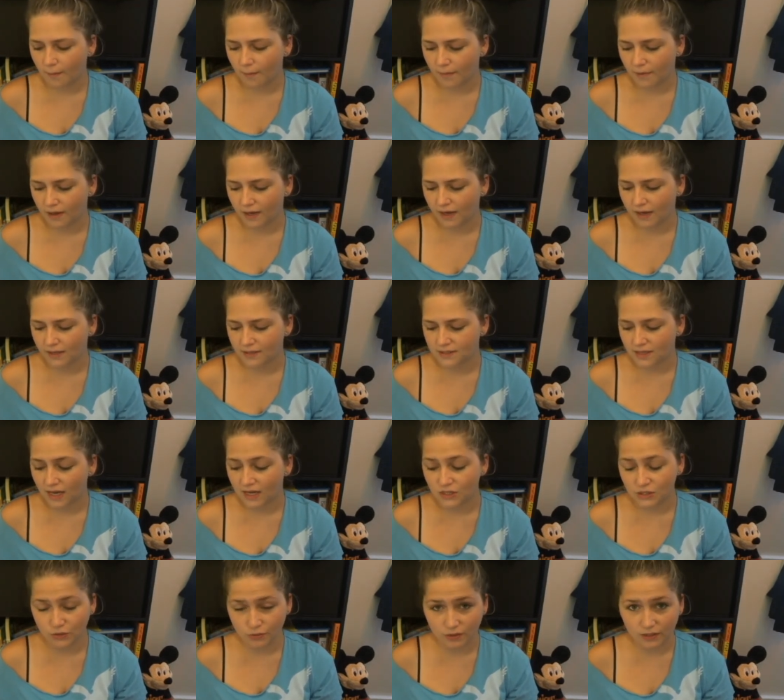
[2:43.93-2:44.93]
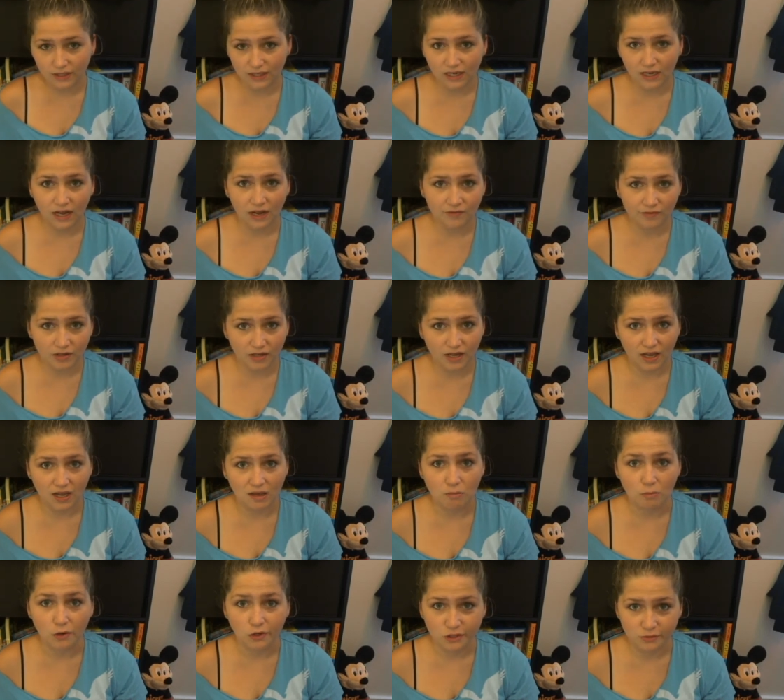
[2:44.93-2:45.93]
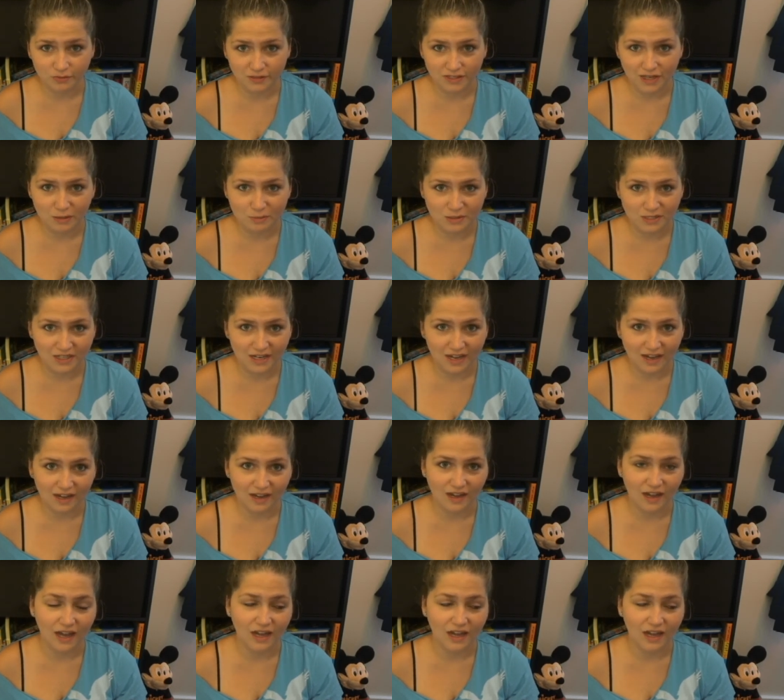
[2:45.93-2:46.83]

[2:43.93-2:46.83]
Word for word: But I do clean every day, multiple times a day.